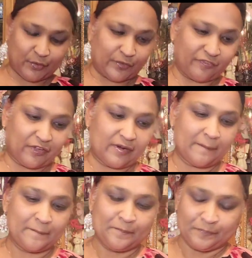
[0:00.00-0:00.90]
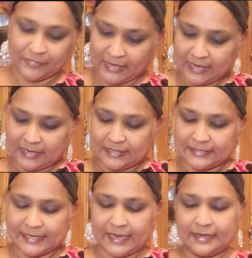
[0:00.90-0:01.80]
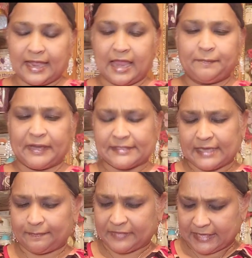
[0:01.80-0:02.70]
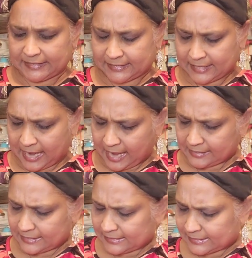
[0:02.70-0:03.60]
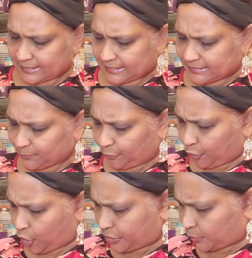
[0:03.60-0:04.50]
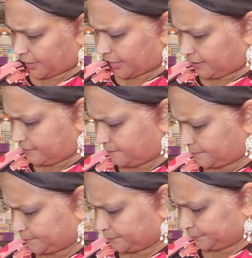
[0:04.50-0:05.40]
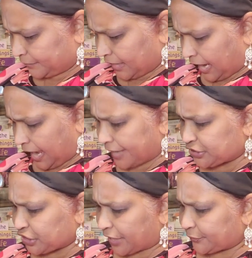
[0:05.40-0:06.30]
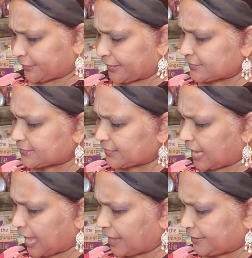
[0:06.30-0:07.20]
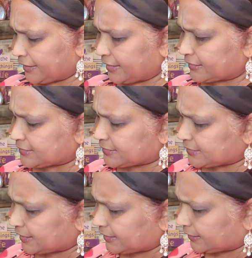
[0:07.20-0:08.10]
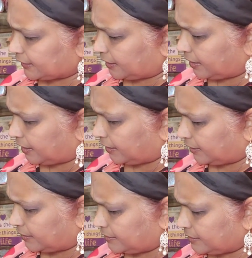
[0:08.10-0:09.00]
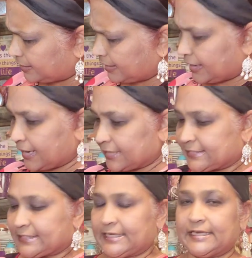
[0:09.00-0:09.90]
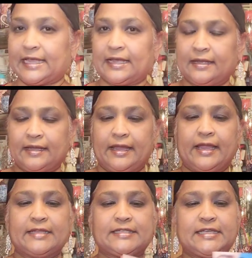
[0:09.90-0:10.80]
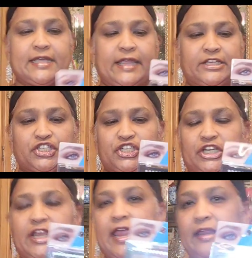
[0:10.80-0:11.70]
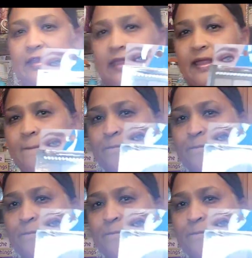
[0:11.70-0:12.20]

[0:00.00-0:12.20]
beautiful? Then I picked up this. And this is Broadway eyeshadow kit. And it's in the color Athena. A-T-H-E-N-A. -E